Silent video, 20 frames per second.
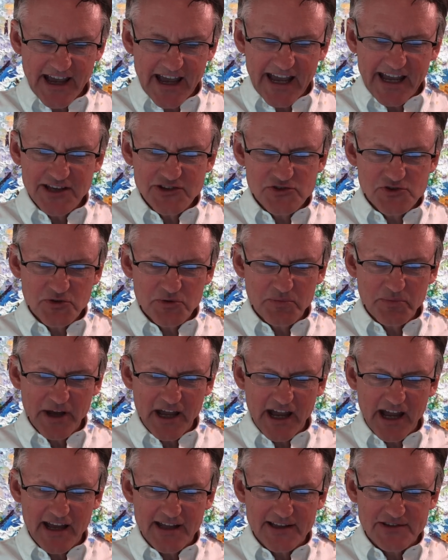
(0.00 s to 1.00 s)
angel
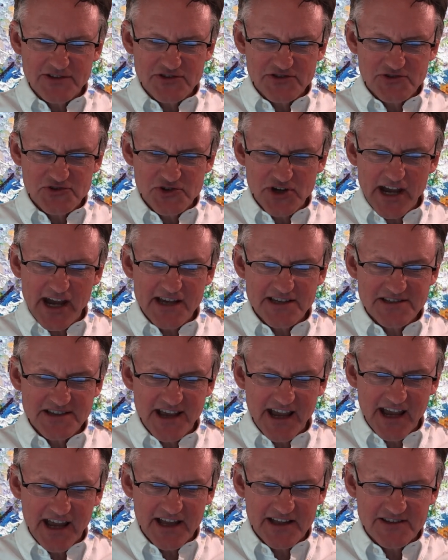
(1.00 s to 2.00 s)
bands, jazz
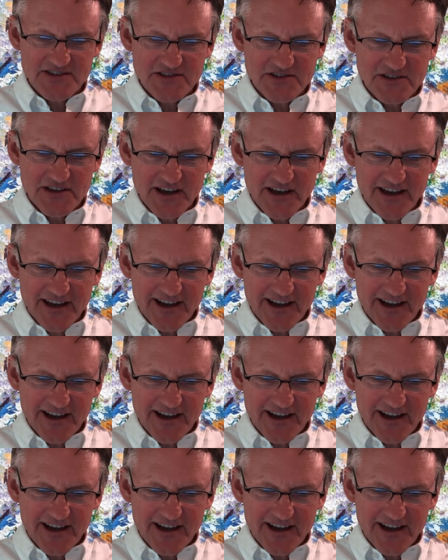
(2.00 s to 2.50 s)
hands,